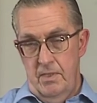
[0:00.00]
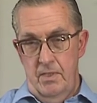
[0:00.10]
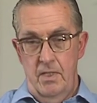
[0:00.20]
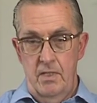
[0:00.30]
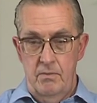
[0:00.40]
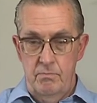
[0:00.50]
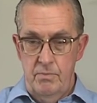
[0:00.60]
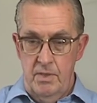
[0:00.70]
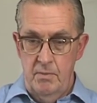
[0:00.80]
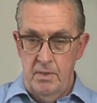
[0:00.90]

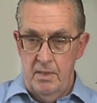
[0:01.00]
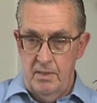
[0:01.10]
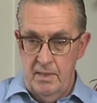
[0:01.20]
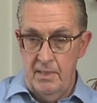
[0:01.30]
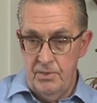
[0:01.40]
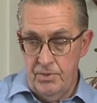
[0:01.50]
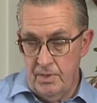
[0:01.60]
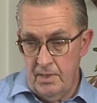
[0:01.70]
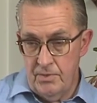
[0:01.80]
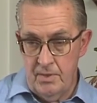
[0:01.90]
the United
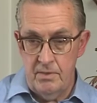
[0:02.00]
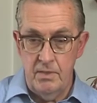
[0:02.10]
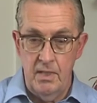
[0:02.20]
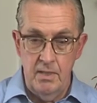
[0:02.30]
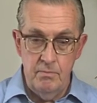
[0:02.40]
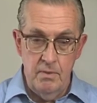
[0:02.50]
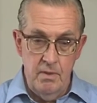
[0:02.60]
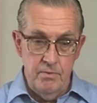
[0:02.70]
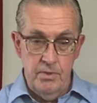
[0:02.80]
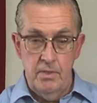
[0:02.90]
States at the time of
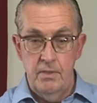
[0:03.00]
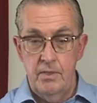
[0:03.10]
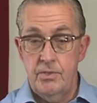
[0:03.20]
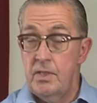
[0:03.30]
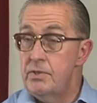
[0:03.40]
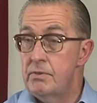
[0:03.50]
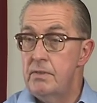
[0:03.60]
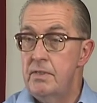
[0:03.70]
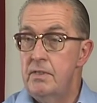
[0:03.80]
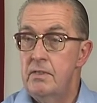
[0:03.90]
the turn of the
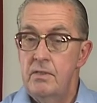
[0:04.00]
century,